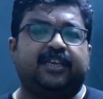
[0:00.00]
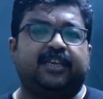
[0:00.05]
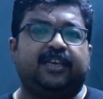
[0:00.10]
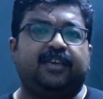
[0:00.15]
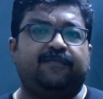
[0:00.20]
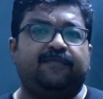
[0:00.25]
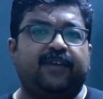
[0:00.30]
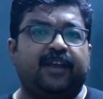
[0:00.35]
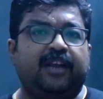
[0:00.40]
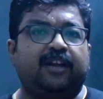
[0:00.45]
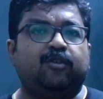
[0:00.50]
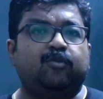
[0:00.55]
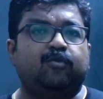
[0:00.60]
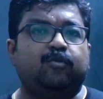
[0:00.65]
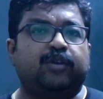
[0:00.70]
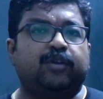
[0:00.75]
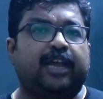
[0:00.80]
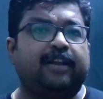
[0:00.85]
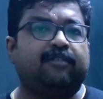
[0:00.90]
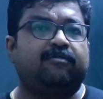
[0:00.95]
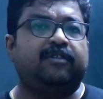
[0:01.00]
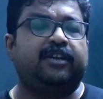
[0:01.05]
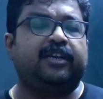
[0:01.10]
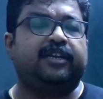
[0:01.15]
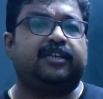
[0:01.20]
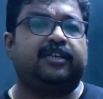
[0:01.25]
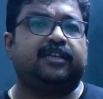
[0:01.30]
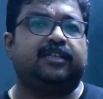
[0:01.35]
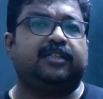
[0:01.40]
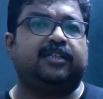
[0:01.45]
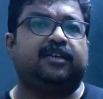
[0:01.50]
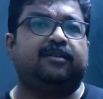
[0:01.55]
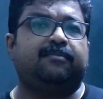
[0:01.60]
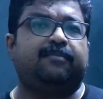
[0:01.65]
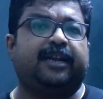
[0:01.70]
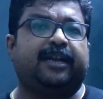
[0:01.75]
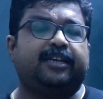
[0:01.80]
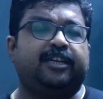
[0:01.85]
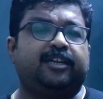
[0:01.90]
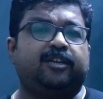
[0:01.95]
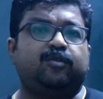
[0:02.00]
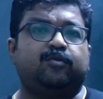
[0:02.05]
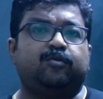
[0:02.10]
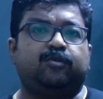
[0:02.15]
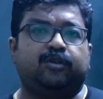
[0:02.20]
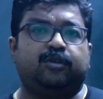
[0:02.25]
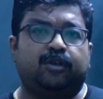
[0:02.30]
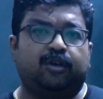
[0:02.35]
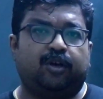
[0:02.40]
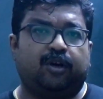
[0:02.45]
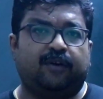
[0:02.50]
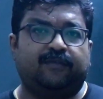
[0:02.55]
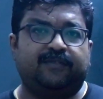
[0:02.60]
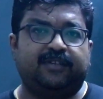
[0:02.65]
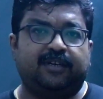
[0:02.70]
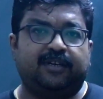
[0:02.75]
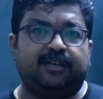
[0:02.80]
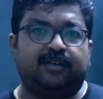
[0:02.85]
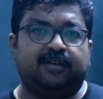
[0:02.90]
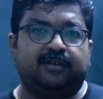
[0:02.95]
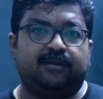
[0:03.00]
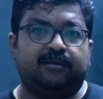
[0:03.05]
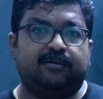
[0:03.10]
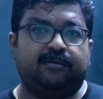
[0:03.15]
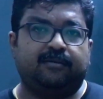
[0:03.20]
He failed to calculate the magnitude of the